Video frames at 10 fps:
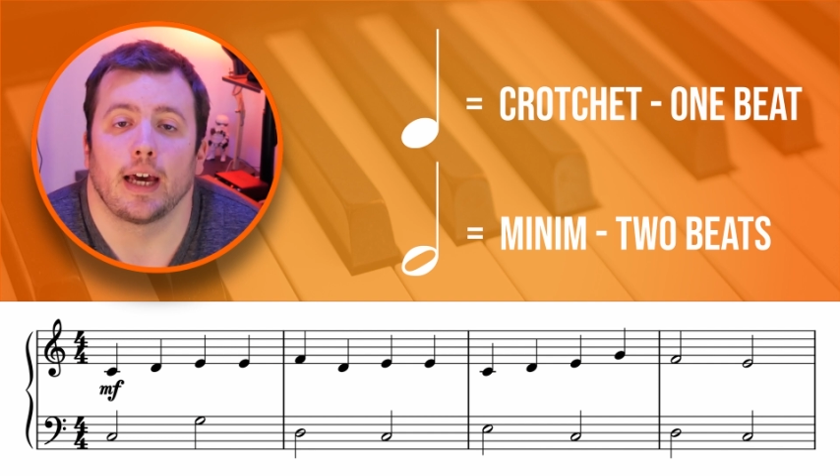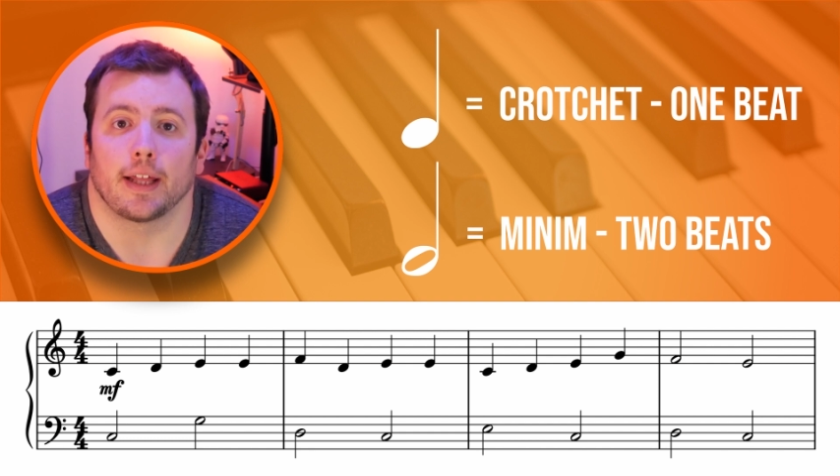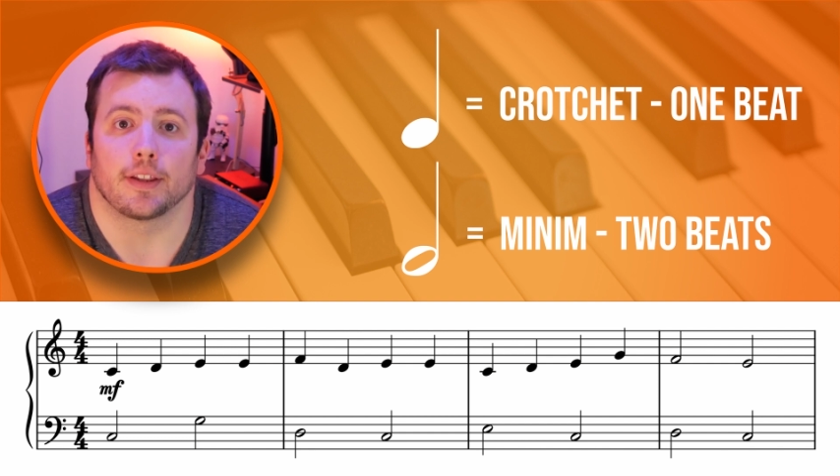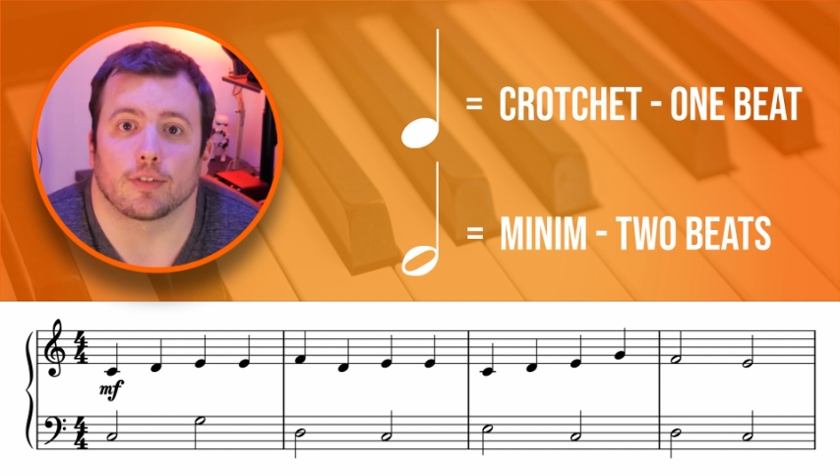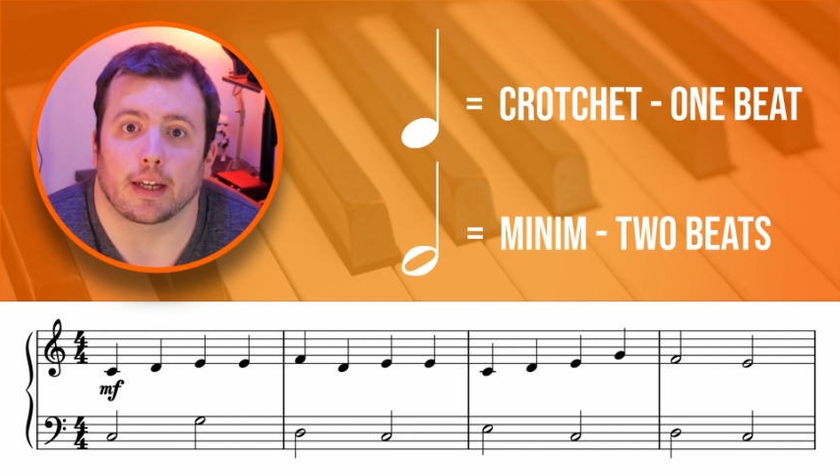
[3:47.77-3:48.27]

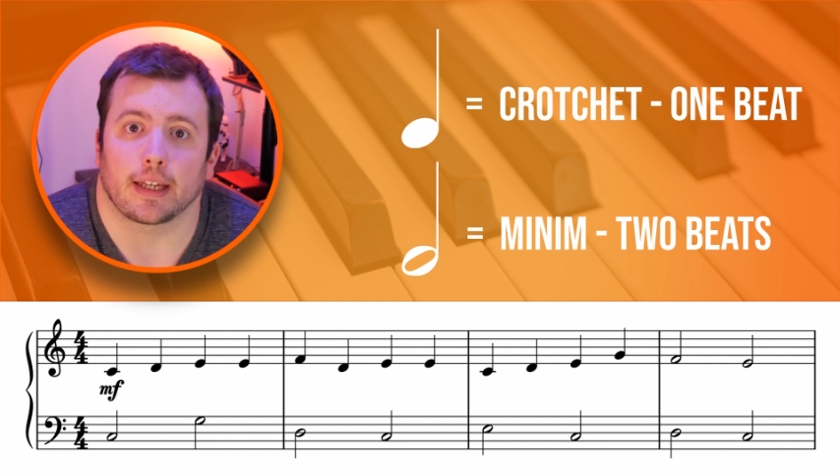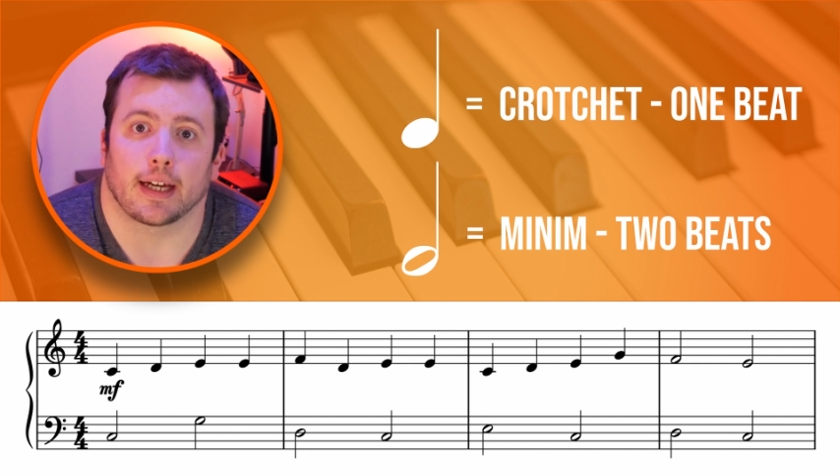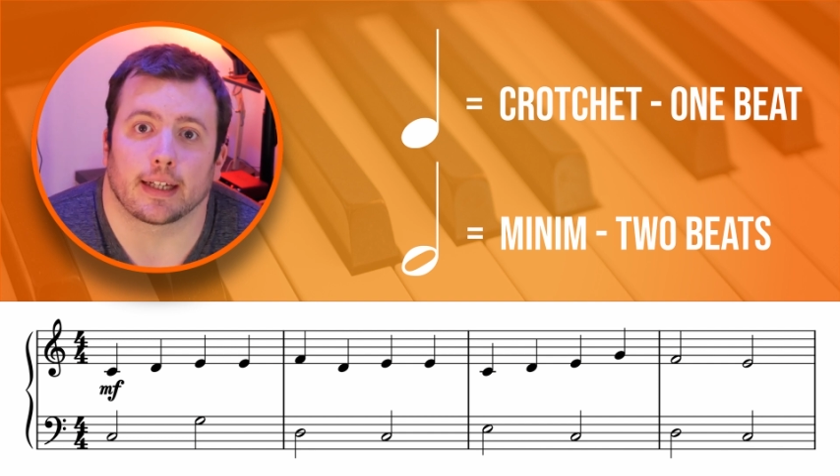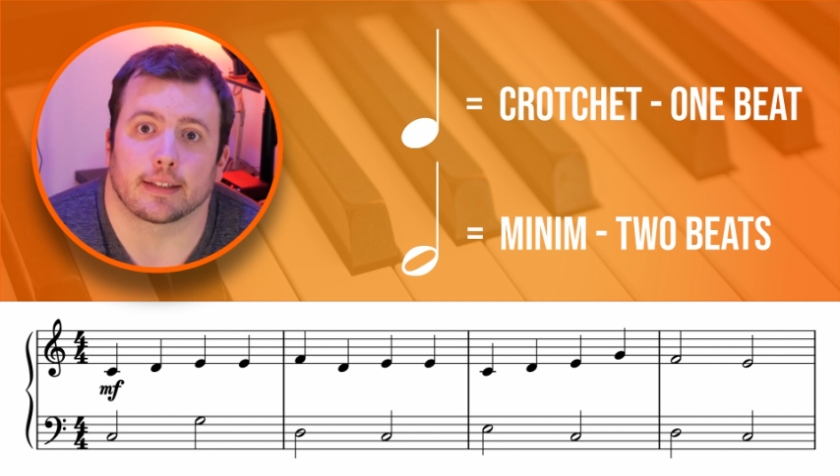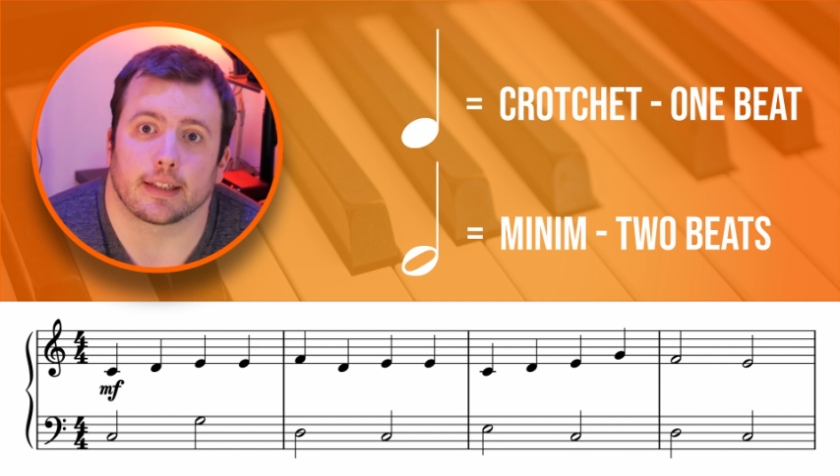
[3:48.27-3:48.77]
and the right
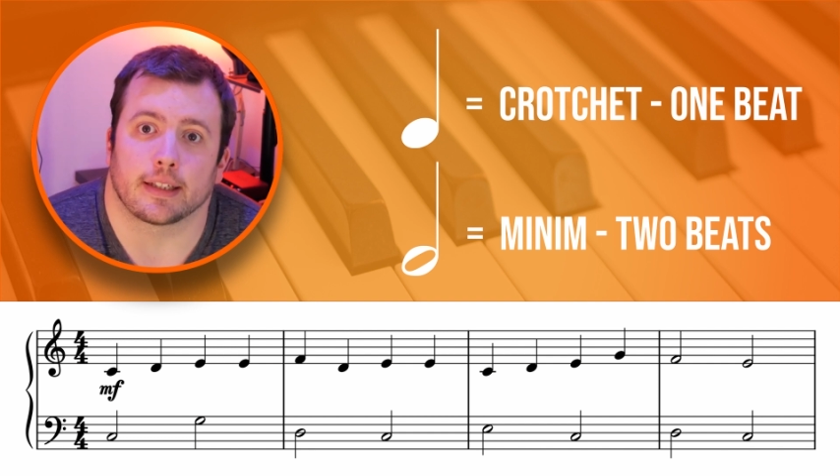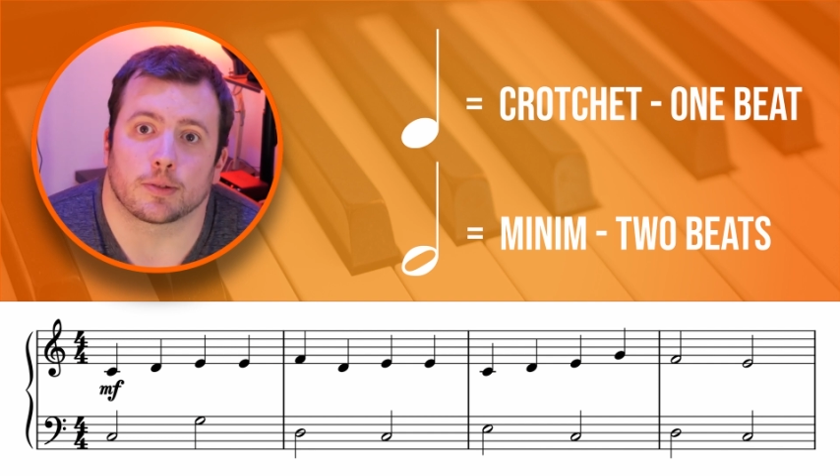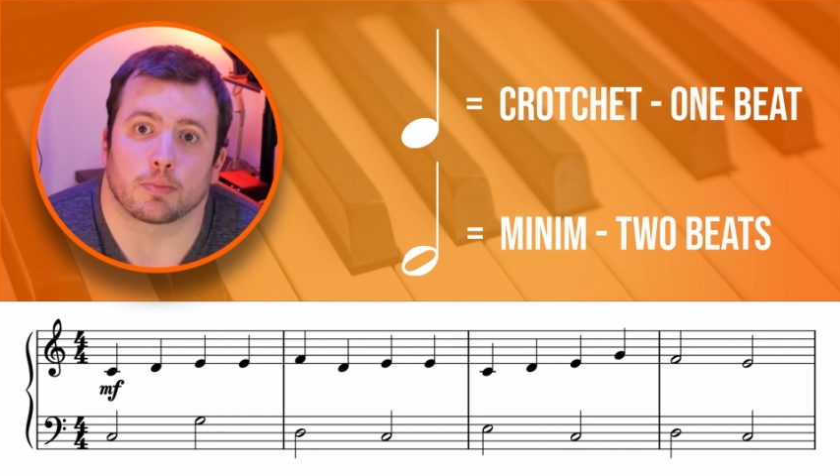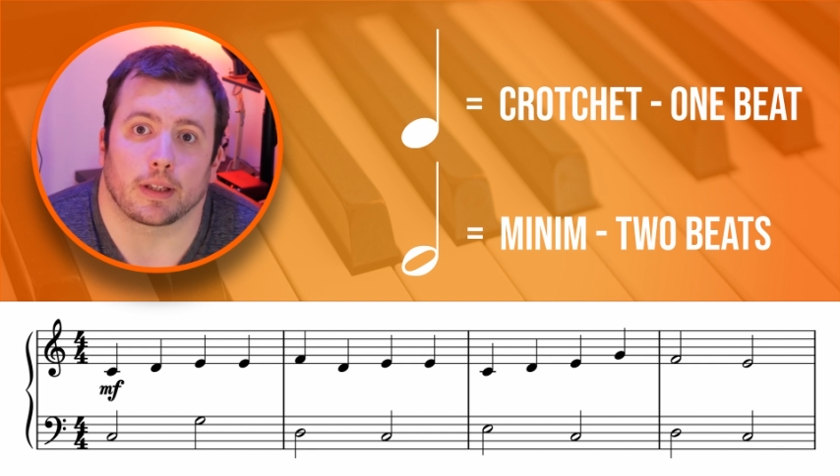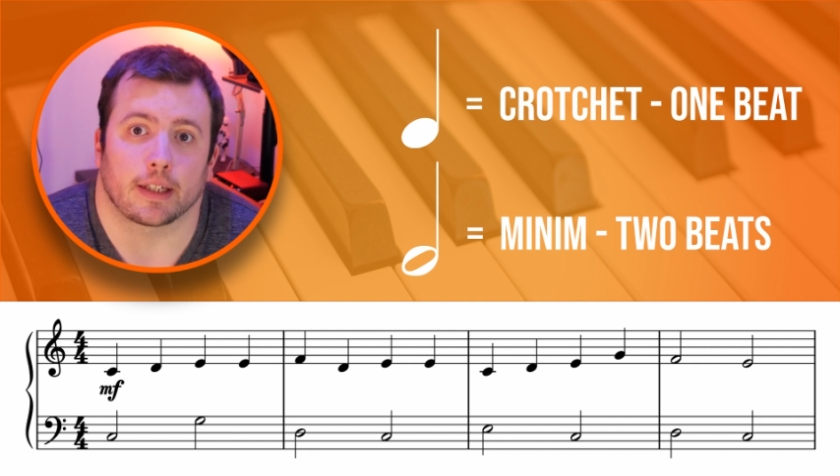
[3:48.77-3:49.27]
hand
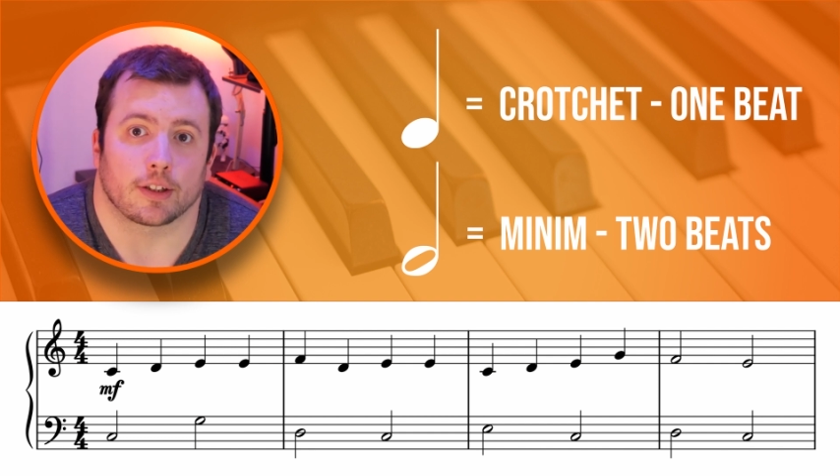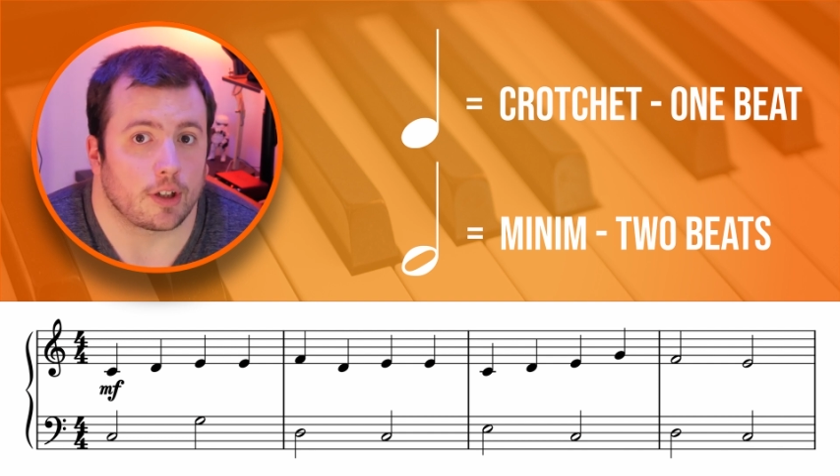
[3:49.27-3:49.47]
is playing